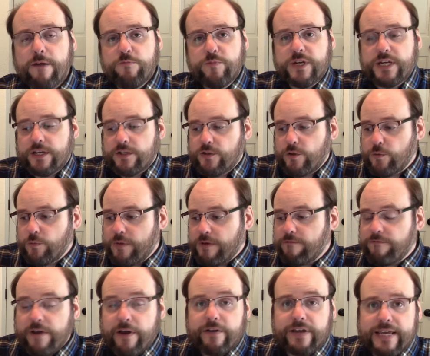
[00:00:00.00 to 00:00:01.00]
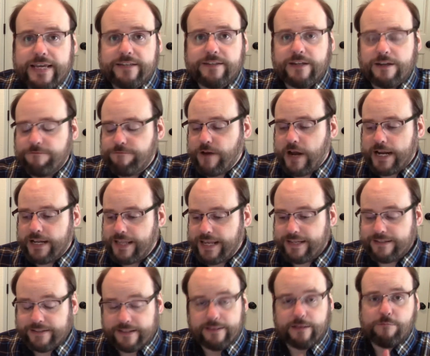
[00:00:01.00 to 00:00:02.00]
because it would be very easy to find
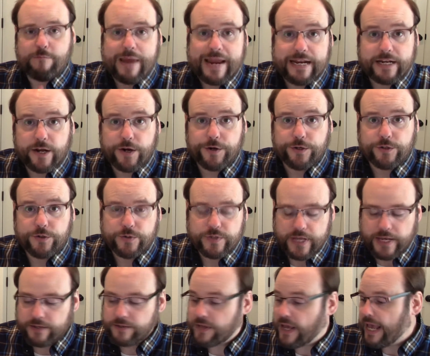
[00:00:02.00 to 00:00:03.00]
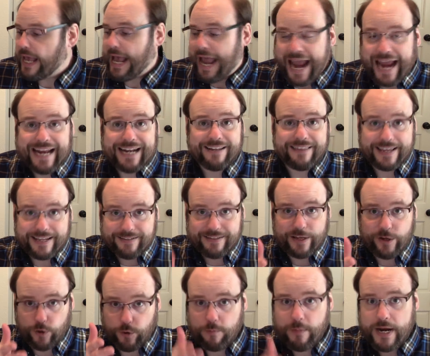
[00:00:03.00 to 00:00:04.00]
things that the main character says and things
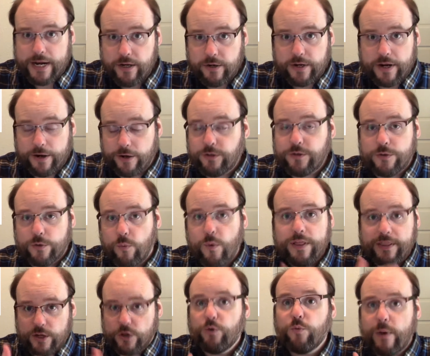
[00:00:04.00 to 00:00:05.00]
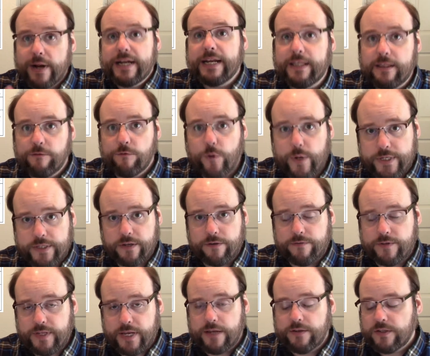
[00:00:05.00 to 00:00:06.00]
that your minor character, the one that you're writing in the voice
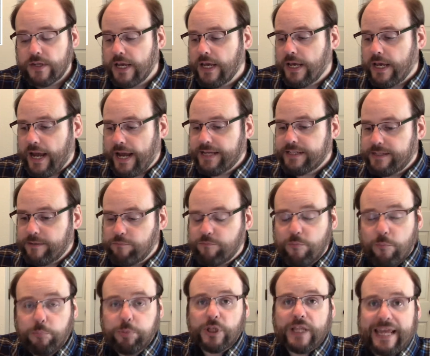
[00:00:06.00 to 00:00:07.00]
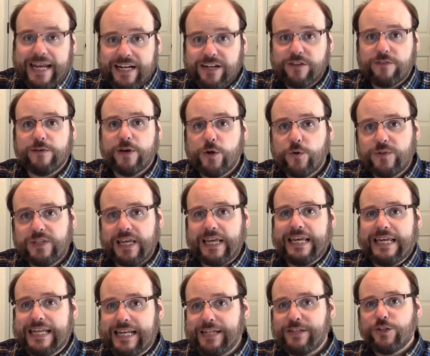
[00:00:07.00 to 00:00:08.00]
of, says, and to blend those
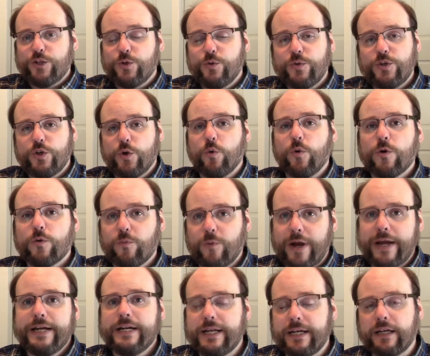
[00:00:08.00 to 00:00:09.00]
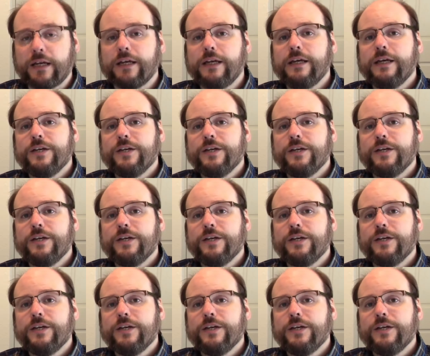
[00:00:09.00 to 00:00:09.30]
into your writing.